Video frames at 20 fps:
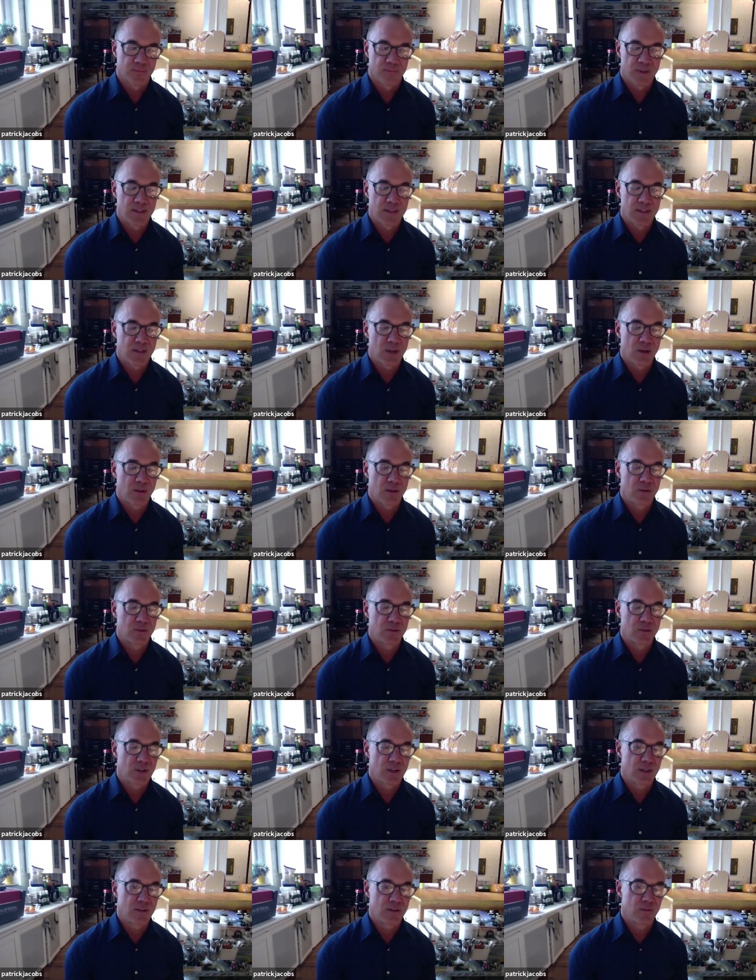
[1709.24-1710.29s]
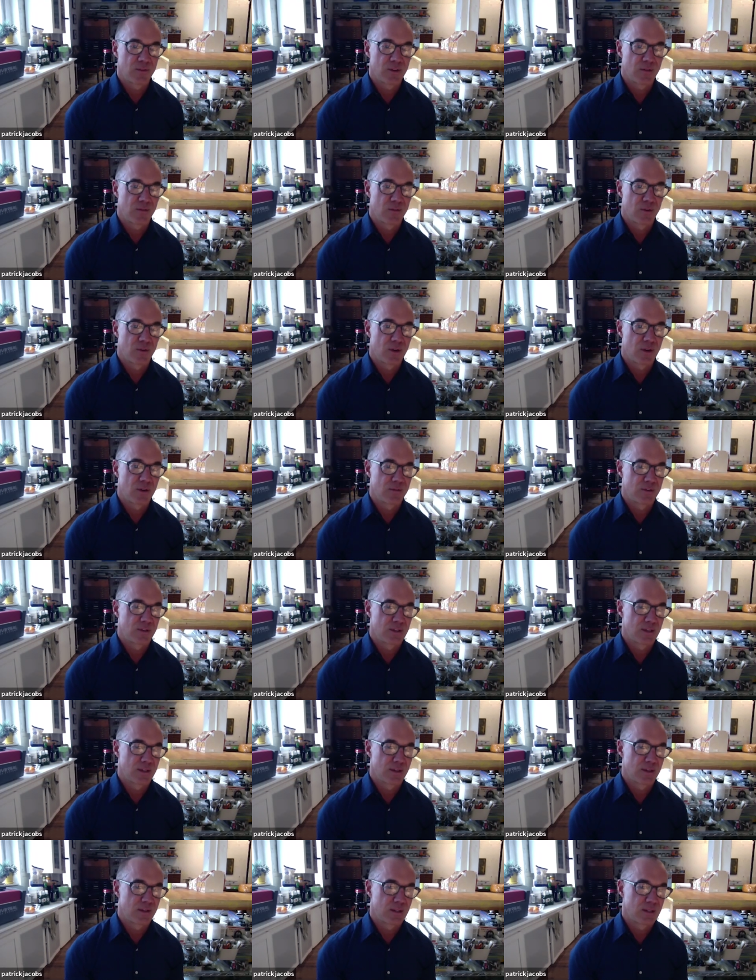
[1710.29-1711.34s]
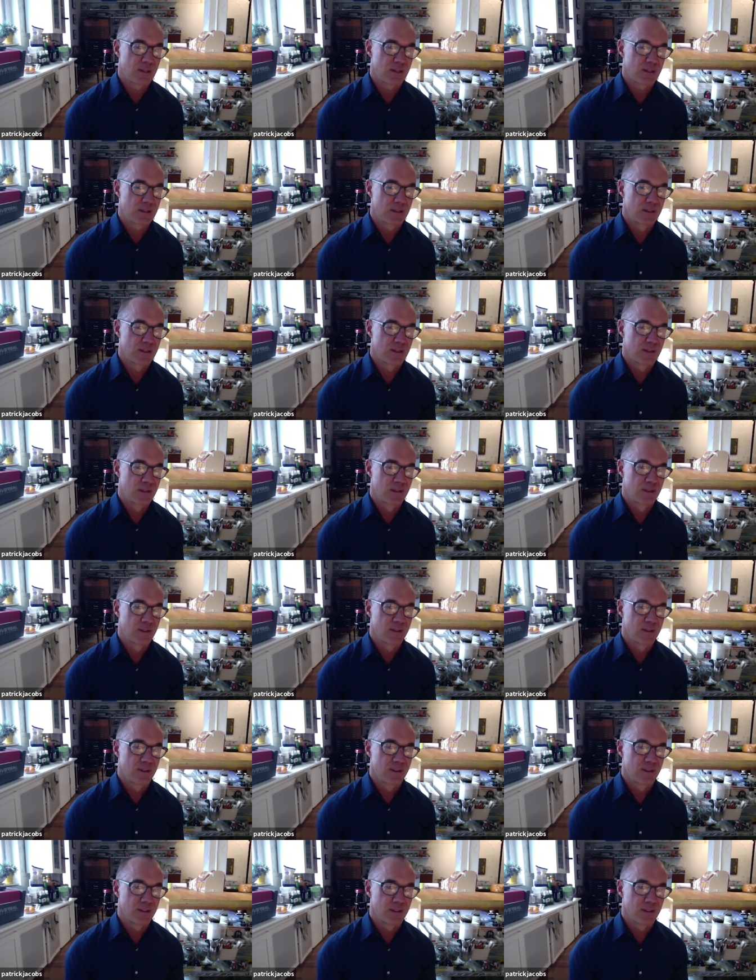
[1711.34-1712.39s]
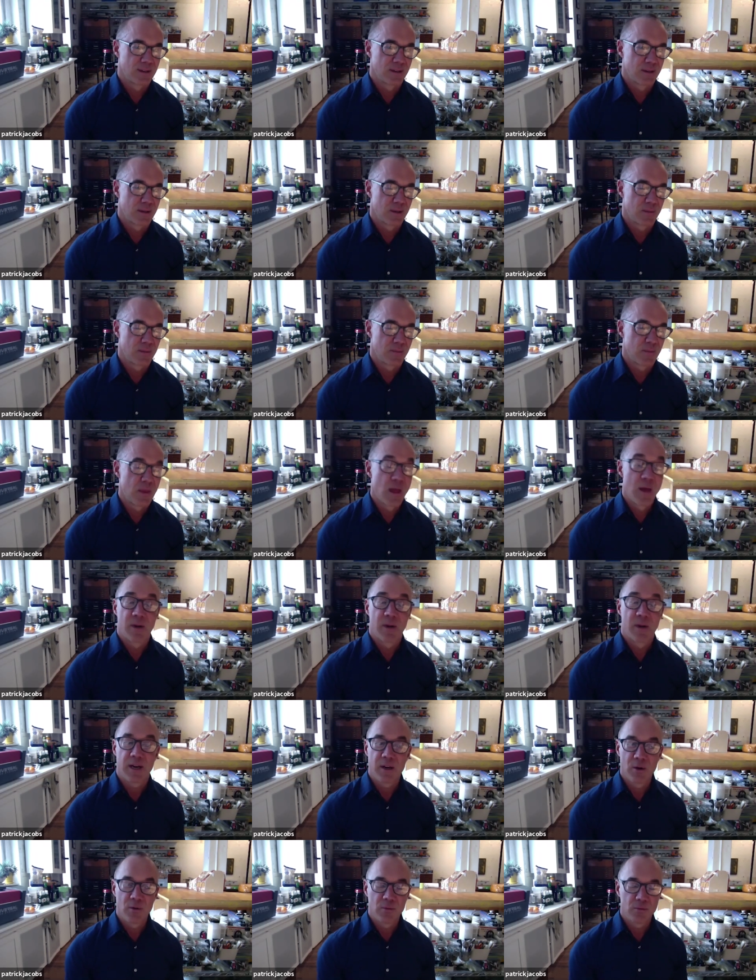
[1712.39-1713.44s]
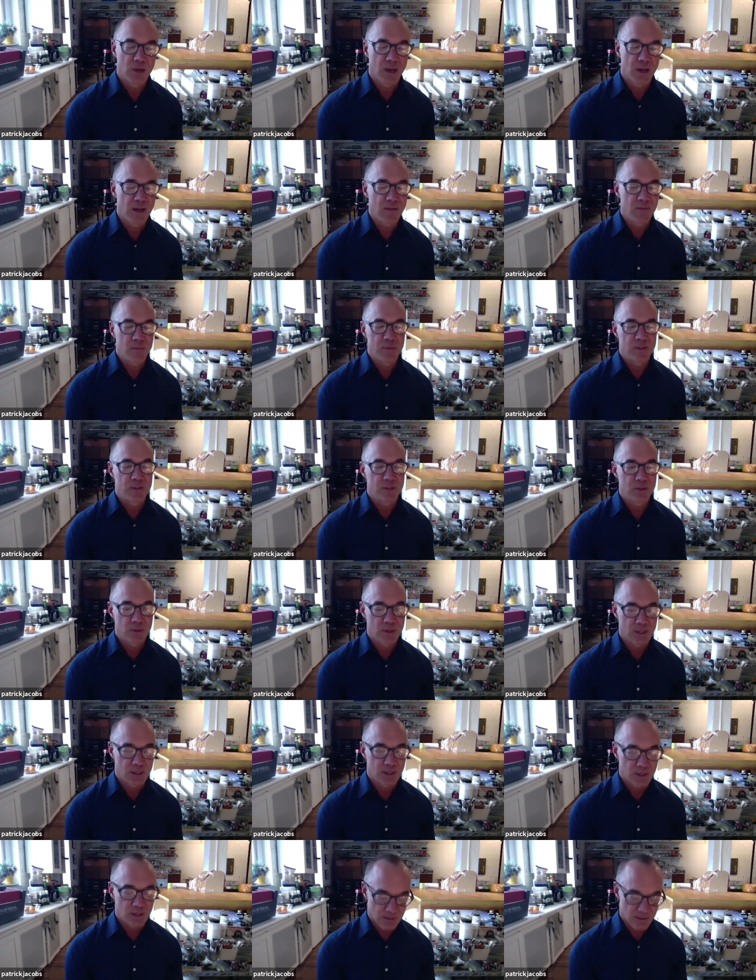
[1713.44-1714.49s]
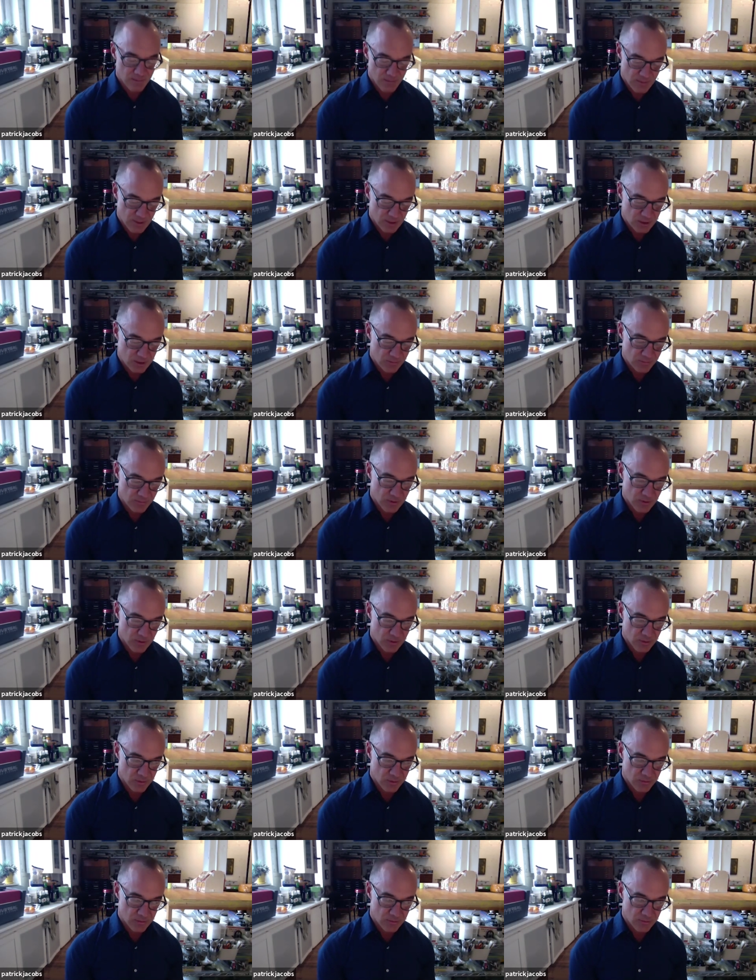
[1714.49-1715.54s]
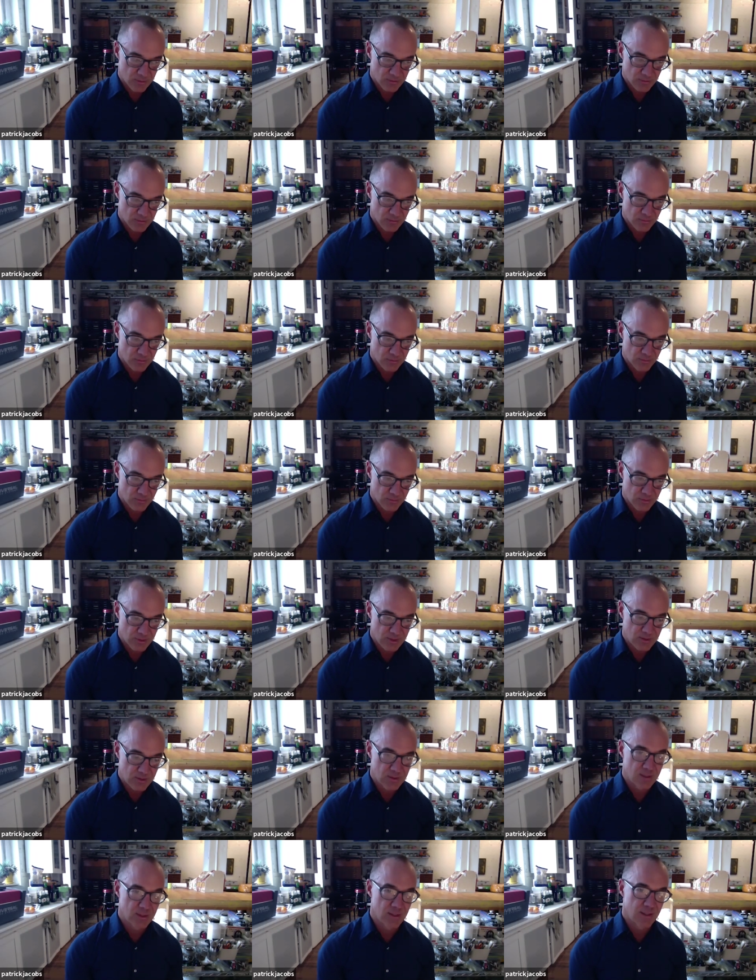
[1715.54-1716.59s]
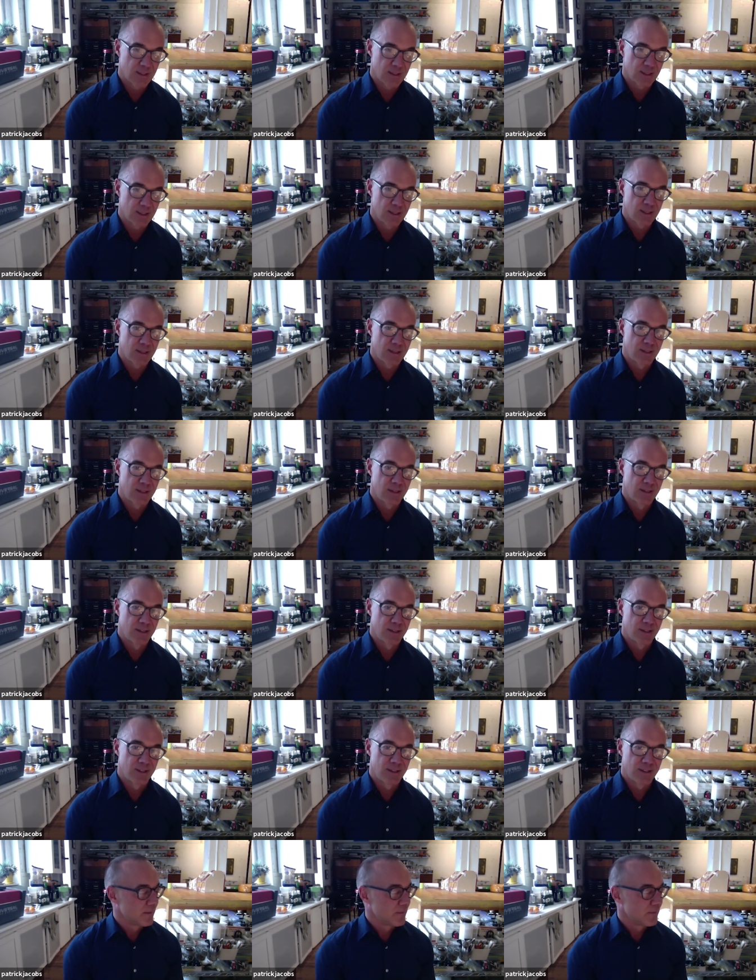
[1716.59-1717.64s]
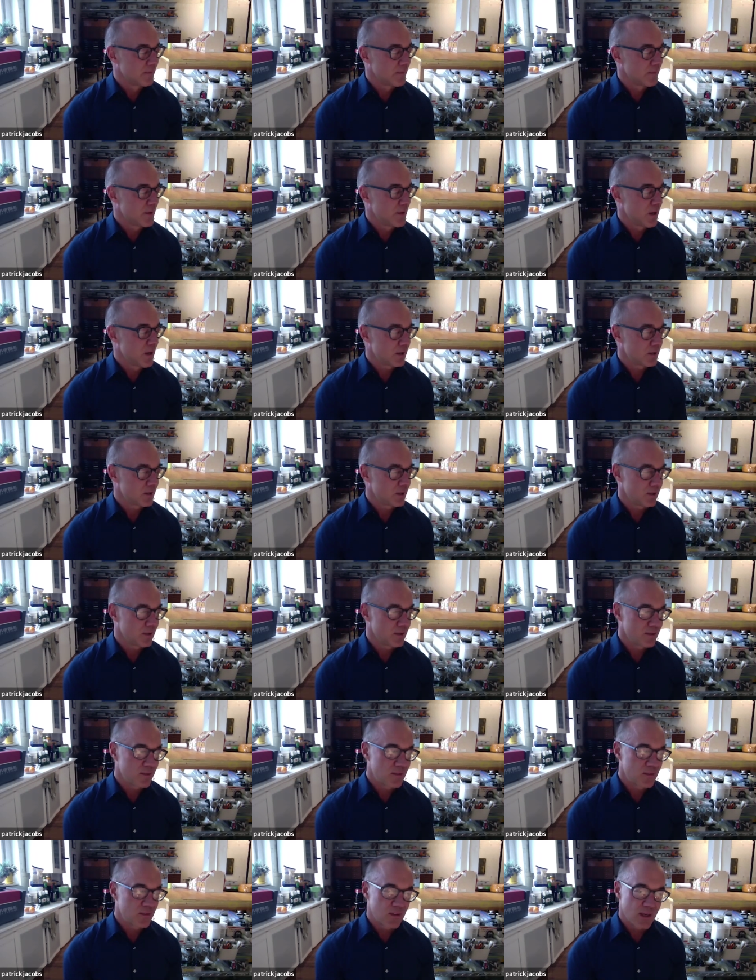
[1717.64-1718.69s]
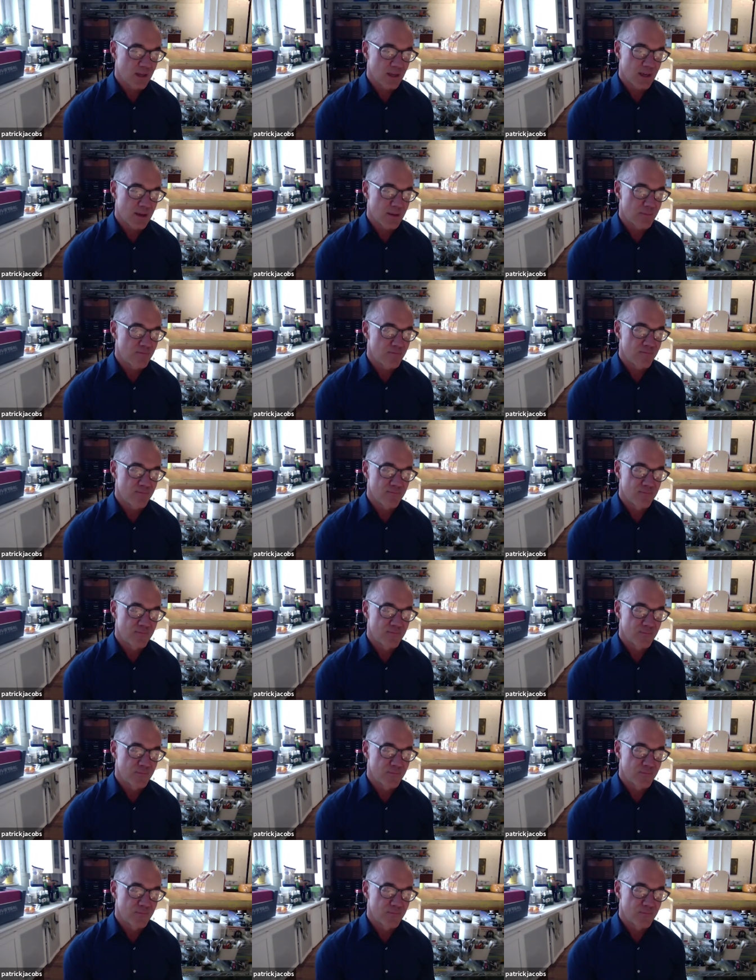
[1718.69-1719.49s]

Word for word: that's how those kind of evolved, I think. Um, but I don't. I haven't been doing uh, much of those recently. The nocturnes. Um,